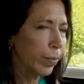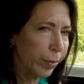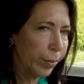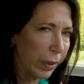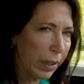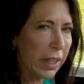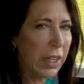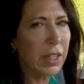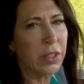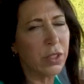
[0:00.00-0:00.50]

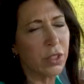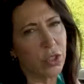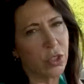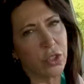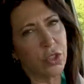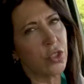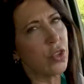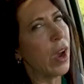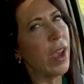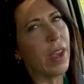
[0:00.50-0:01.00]
Please
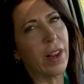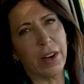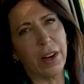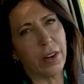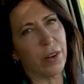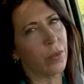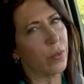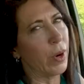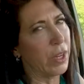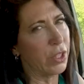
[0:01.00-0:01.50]
try it
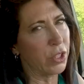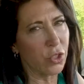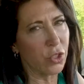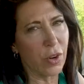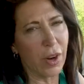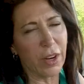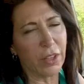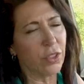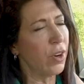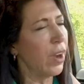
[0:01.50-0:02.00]
on a
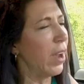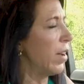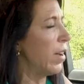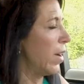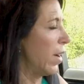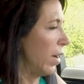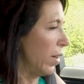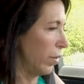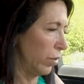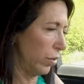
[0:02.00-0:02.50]
racetrack, try
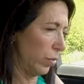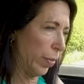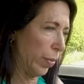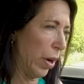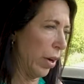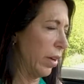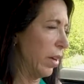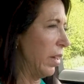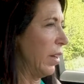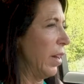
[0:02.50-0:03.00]
it on a
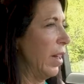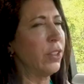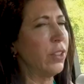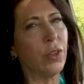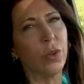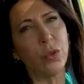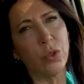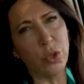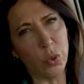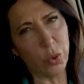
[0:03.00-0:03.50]
parking lot.
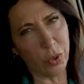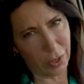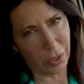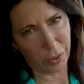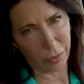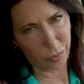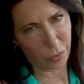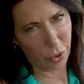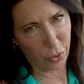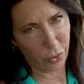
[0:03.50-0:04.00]
Don't do it
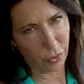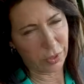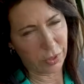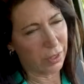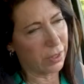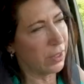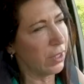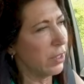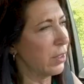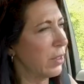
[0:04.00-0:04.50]
on the
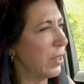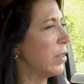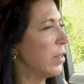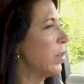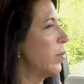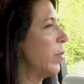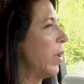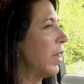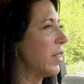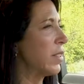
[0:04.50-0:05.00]
roads. It just
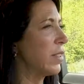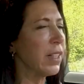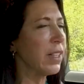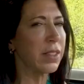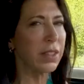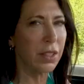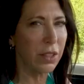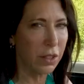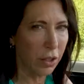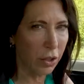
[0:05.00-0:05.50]
doesn't make
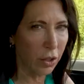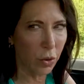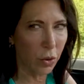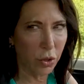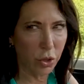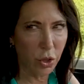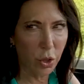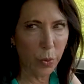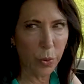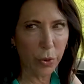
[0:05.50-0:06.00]
sense until
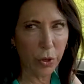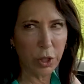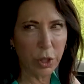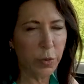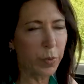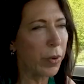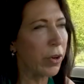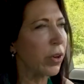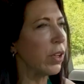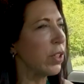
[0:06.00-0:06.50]
you're super
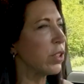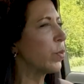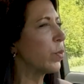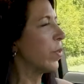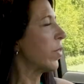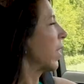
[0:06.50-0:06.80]
experienced